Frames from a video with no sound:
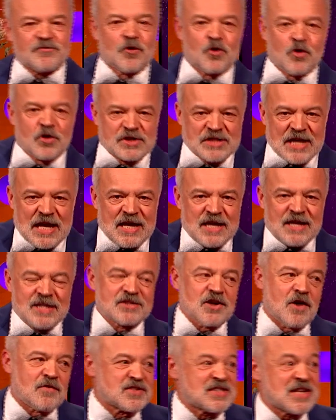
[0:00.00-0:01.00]
Four
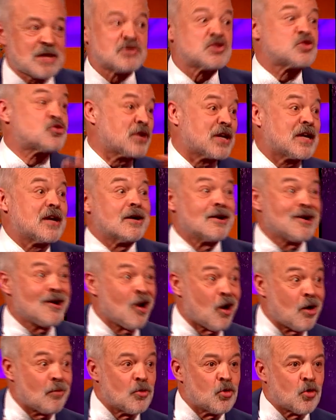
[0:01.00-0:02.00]
days. Obviously, I was drinking a
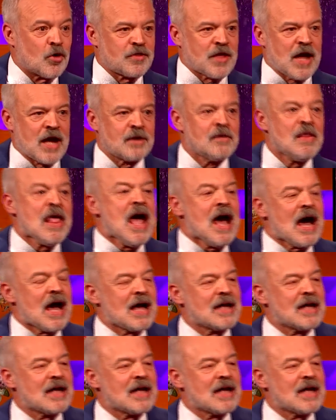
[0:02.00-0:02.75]
lot more then. And,